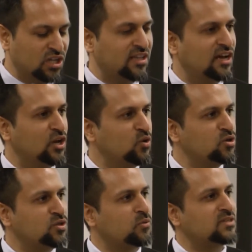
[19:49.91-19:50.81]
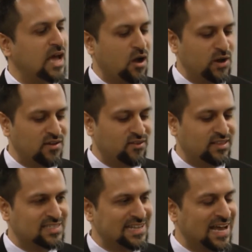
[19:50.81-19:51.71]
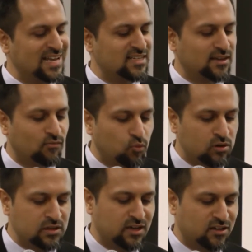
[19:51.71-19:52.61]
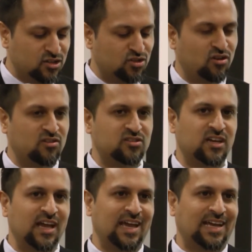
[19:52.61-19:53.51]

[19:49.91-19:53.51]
The illusion was how even the slightest of worldly concerns